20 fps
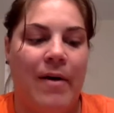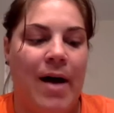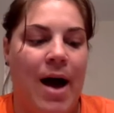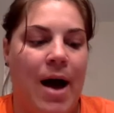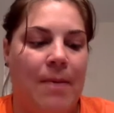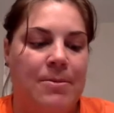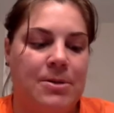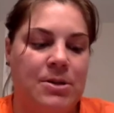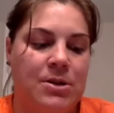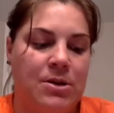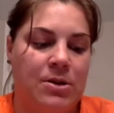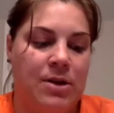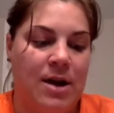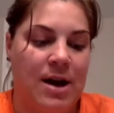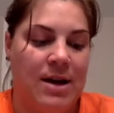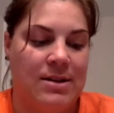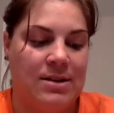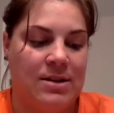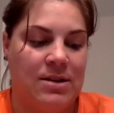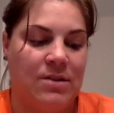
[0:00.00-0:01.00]
aptitude
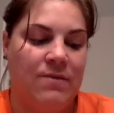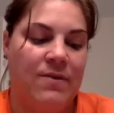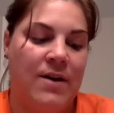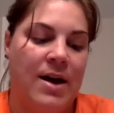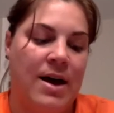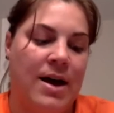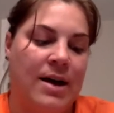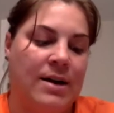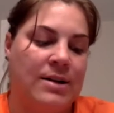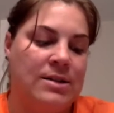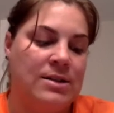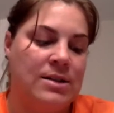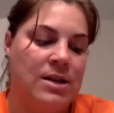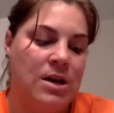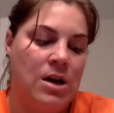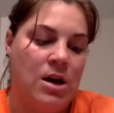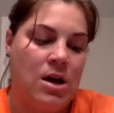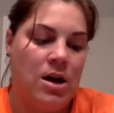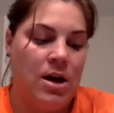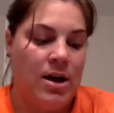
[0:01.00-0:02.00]
has an effect,
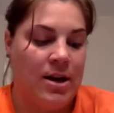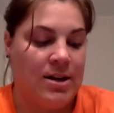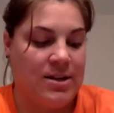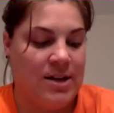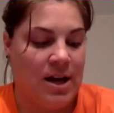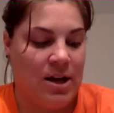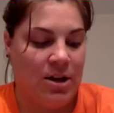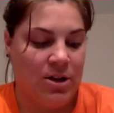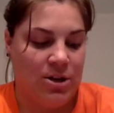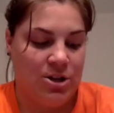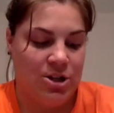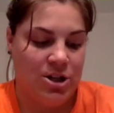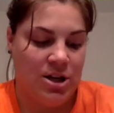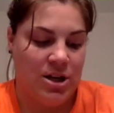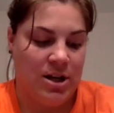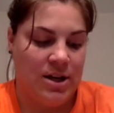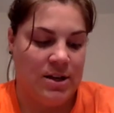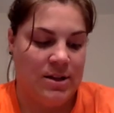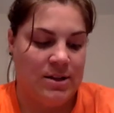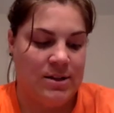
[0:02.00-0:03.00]

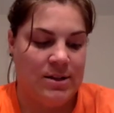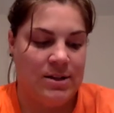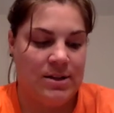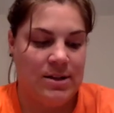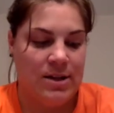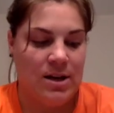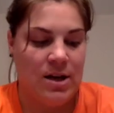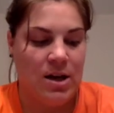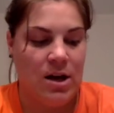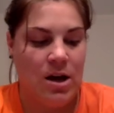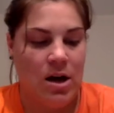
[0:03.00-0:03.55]
intelligence.